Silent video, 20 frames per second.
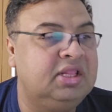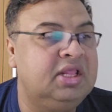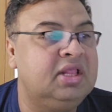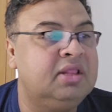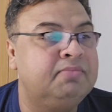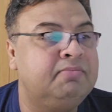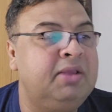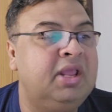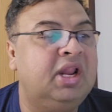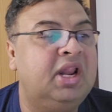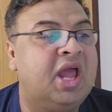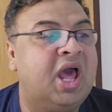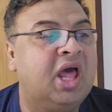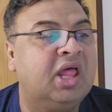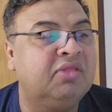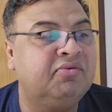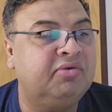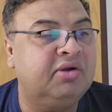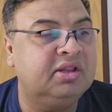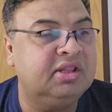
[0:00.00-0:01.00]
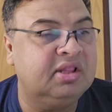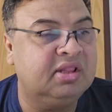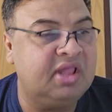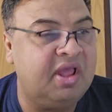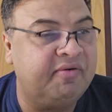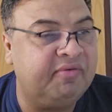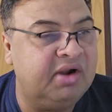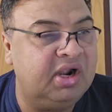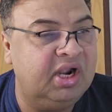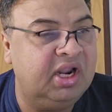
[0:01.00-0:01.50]
This may last for the
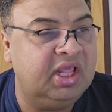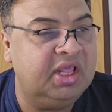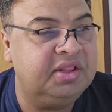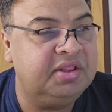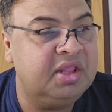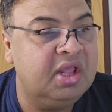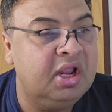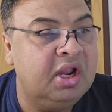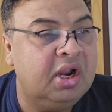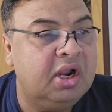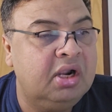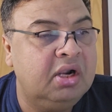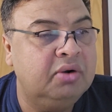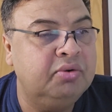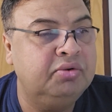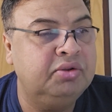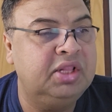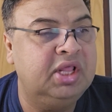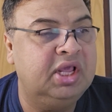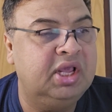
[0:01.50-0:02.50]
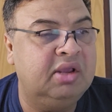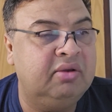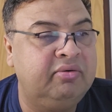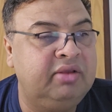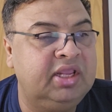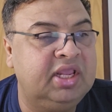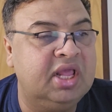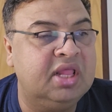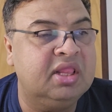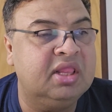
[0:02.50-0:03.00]
several days to the
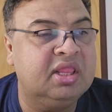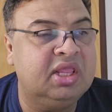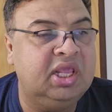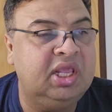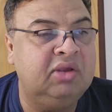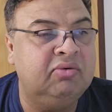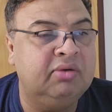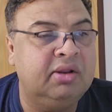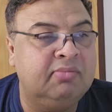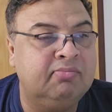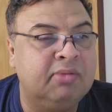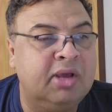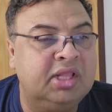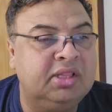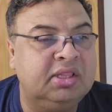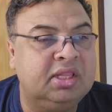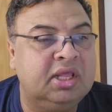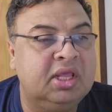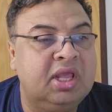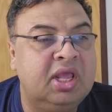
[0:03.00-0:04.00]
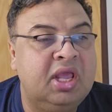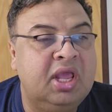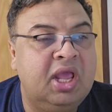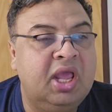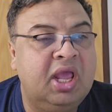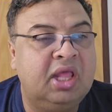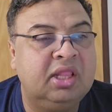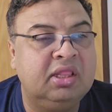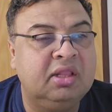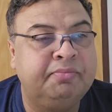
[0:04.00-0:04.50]
we can say even month,
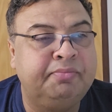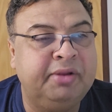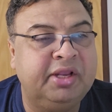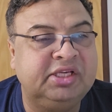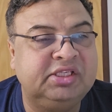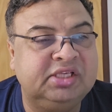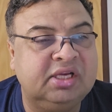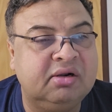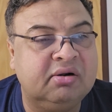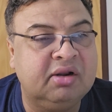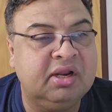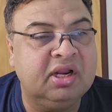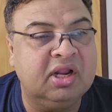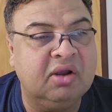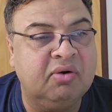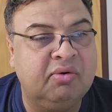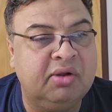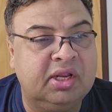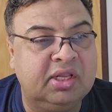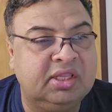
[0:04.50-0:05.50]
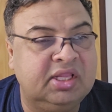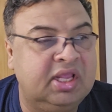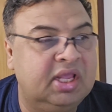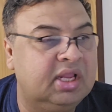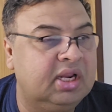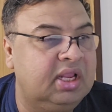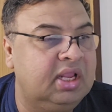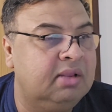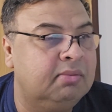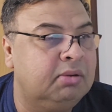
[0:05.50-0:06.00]
and the patient recover
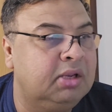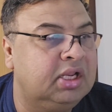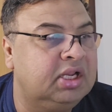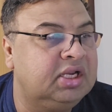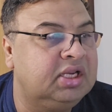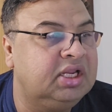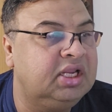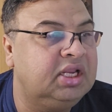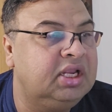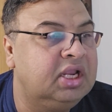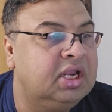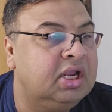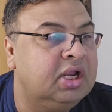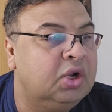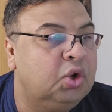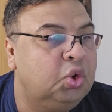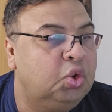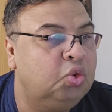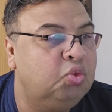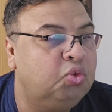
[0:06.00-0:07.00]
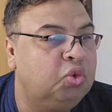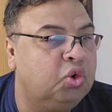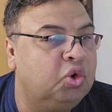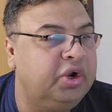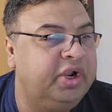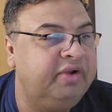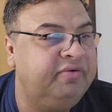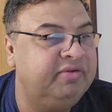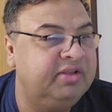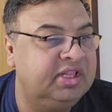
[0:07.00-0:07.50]
their ability to
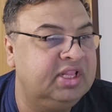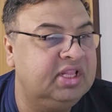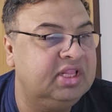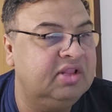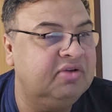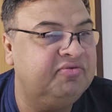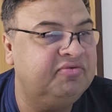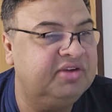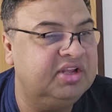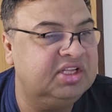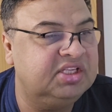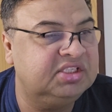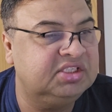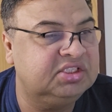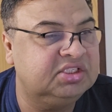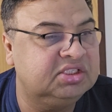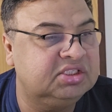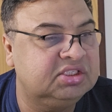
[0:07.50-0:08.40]
void within the first